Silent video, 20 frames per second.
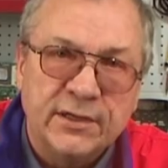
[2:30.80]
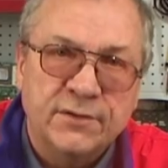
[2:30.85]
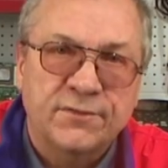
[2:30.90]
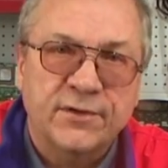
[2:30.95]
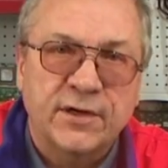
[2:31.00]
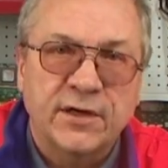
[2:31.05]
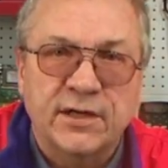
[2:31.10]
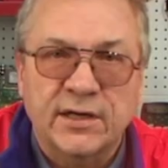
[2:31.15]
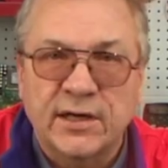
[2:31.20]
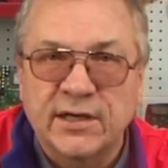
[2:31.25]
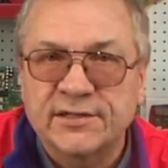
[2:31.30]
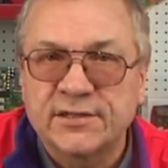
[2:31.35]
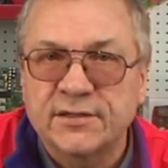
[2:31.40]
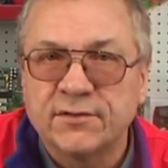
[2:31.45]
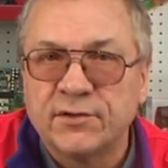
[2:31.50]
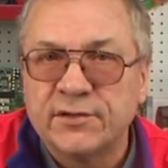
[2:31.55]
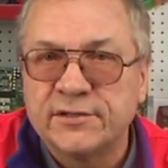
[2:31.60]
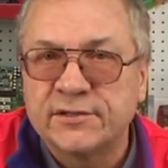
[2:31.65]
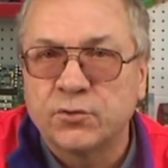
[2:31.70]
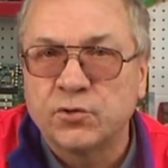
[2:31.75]
Sun is a
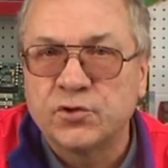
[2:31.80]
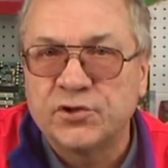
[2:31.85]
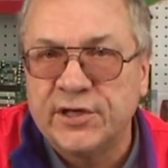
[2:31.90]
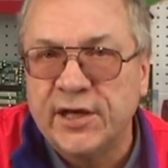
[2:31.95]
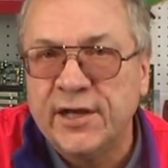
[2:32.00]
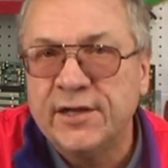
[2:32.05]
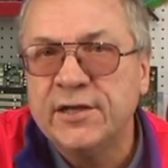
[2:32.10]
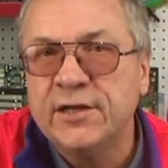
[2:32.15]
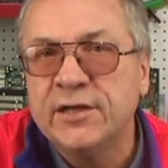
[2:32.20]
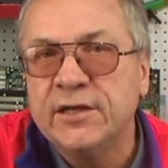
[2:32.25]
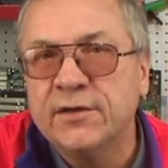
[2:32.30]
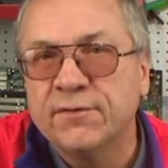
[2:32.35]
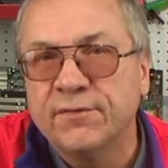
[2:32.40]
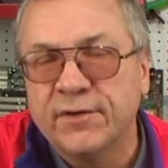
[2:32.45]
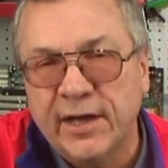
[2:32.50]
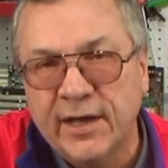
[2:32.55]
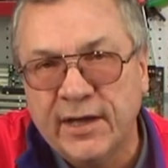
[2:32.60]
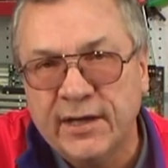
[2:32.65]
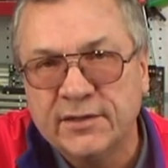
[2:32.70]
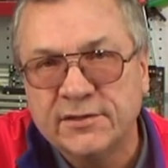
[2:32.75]
powerful
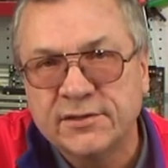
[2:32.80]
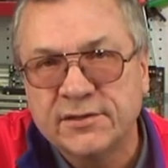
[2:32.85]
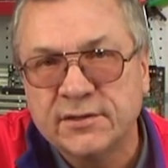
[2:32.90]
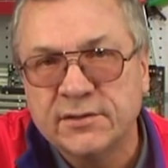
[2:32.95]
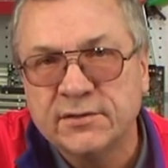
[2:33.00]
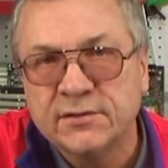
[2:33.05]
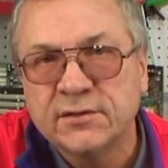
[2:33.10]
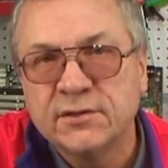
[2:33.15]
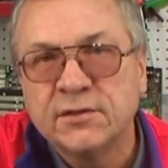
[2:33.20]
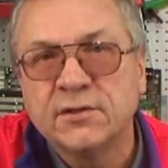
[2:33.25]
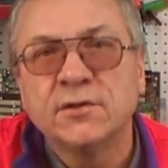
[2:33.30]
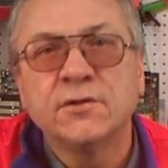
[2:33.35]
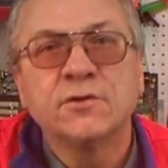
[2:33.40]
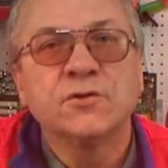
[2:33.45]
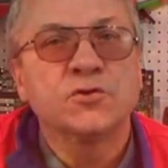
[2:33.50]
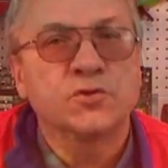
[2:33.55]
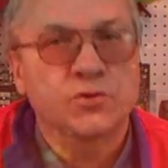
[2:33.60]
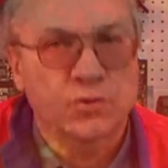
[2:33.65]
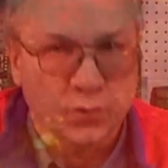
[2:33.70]
infrared radiation source,